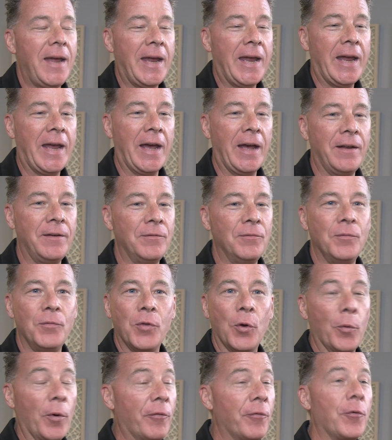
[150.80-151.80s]
And
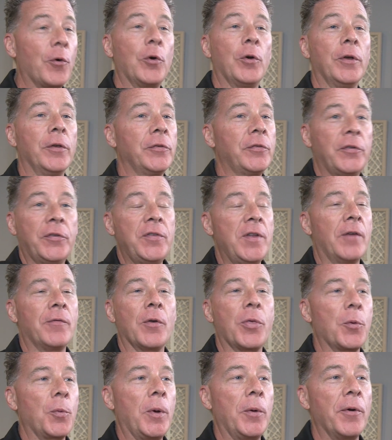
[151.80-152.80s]
the referrals, it's
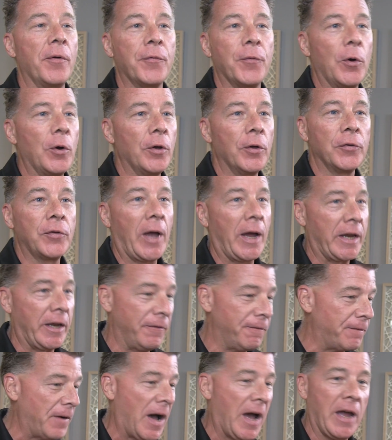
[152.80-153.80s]
never 3 referrals. I
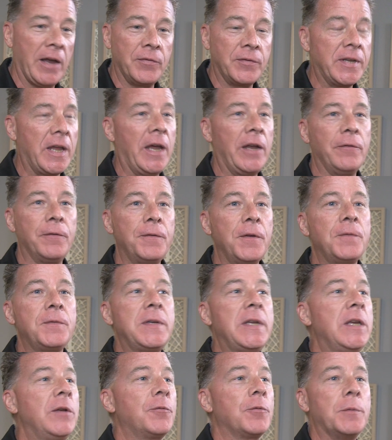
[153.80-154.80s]
get 5, 10,
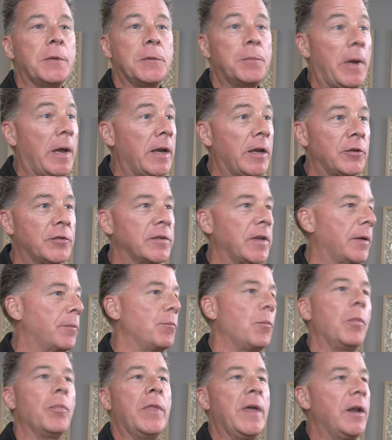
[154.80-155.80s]
15 from these people. And it's
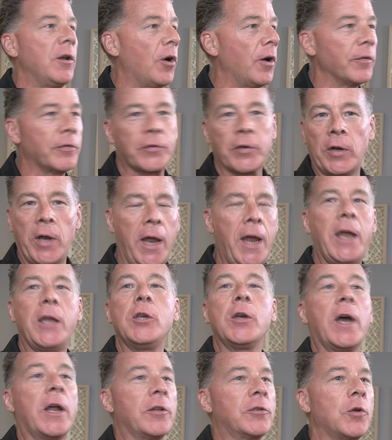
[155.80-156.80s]
like, then all of a sudden, "Hey,
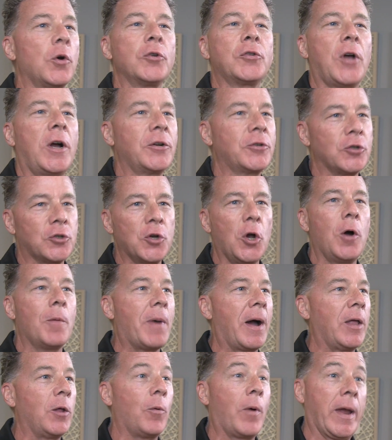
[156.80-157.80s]
you got to go talk to Joe,
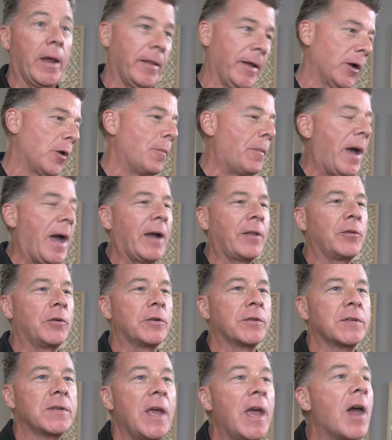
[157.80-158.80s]
by the way." And I go back
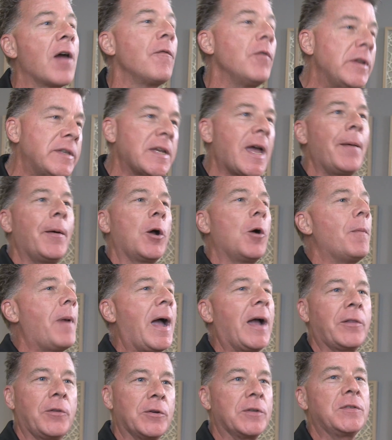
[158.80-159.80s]
there every time I go
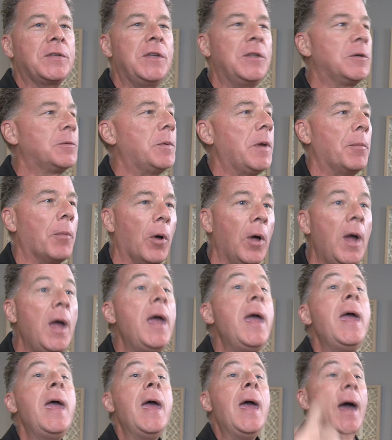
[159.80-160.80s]
back there to see these people,
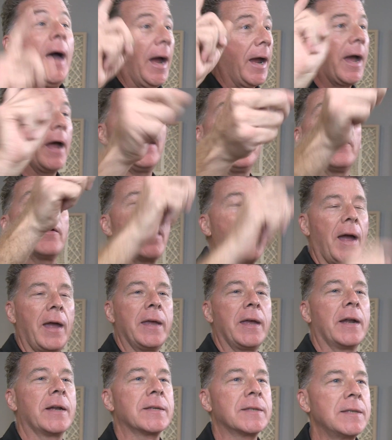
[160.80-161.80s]
"I got another guy
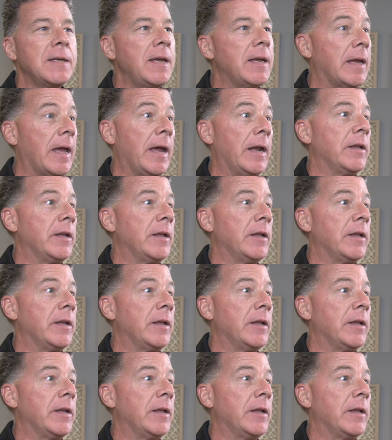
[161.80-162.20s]
you got to see."